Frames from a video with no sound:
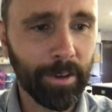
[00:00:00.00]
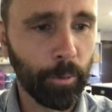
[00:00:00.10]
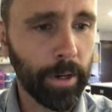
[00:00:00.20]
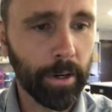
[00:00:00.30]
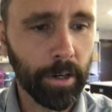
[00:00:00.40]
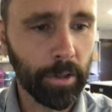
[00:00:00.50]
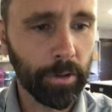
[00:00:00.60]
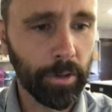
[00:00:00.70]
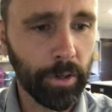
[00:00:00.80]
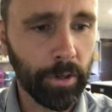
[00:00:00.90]
are going to
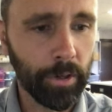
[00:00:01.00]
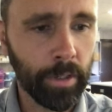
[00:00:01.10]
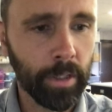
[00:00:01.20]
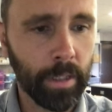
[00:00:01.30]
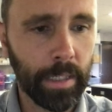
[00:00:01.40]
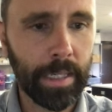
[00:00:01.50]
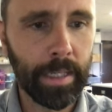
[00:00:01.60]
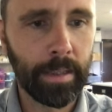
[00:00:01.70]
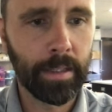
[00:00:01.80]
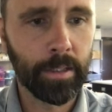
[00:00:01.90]
learn
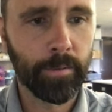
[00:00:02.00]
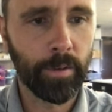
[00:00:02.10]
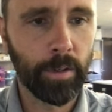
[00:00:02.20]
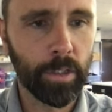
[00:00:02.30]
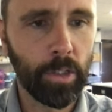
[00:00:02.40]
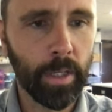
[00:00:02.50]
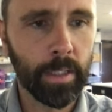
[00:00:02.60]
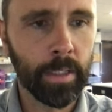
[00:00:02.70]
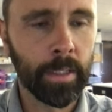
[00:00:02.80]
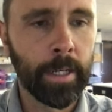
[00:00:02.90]
in this first
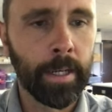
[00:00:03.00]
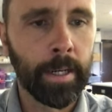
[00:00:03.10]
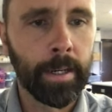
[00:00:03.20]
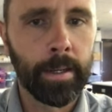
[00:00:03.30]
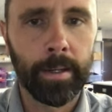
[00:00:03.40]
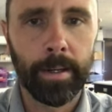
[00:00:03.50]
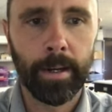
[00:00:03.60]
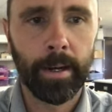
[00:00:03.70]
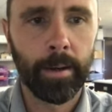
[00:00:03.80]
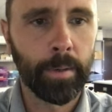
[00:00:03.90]
unit.
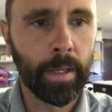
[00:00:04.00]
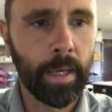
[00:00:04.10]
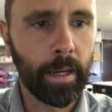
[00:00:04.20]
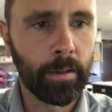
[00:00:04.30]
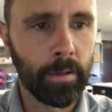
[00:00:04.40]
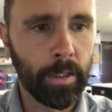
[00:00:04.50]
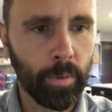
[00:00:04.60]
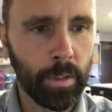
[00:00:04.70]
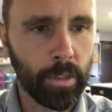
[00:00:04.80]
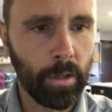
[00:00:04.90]
Again, this one
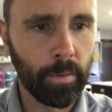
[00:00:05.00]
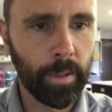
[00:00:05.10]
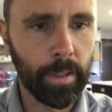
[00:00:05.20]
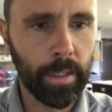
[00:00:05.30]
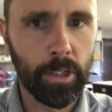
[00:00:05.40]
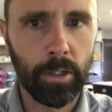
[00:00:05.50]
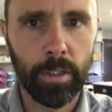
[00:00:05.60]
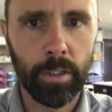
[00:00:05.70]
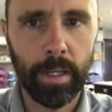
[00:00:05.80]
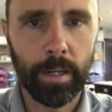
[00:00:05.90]
is all about the engineering
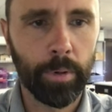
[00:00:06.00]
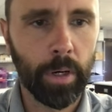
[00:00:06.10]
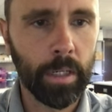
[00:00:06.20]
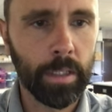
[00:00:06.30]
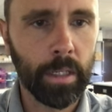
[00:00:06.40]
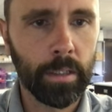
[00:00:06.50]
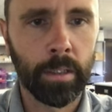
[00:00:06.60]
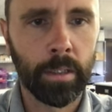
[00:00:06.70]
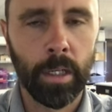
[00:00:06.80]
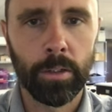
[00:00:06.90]
design process.
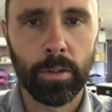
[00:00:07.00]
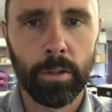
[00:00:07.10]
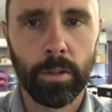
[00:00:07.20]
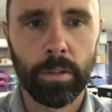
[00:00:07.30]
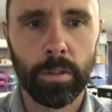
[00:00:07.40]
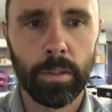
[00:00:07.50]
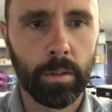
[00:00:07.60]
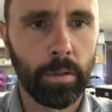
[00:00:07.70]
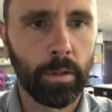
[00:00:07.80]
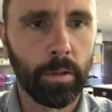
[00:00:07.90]
So
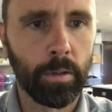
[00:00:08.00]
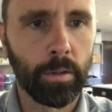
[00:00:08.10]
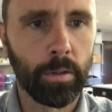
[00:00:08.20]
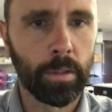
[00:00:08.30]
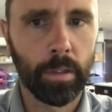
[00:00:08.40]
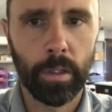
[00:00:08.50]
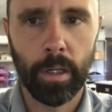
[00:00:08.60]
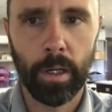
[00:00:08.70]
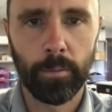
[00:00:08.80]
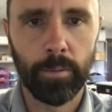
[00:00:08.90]
those
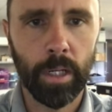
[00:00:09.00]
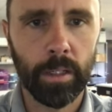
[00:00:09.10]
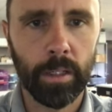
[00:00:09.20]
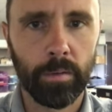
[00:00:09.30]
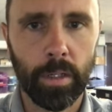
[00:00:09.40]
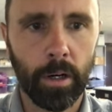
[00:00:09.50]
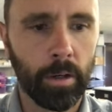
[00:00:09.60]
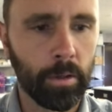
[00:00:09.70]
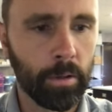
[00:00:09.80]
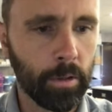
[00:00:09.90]
objectives are
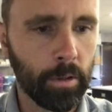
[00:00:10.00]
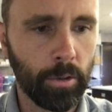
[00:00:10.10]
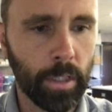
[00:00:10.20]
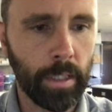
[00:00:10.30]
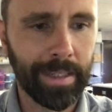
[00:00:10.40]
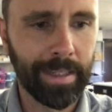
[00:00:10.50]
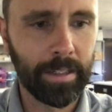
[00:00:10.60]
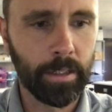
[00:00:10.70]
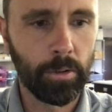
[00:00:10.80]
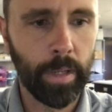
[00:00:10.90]
closely linked
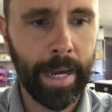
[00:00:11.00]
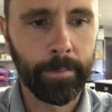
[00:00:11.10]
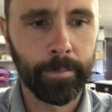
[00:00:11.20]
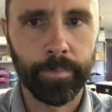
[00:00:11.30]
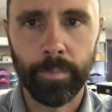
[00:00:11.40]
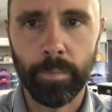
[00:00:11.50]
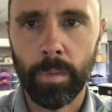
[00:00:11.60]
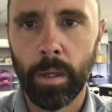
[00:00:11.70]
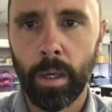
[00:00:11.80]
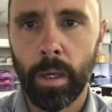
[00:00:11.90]
to that.
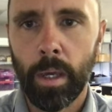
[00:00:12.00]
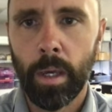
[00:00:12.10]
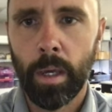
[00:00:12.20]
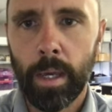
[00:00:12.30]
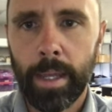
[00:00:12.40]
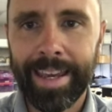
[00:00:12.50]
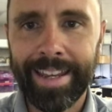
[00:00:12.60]
And then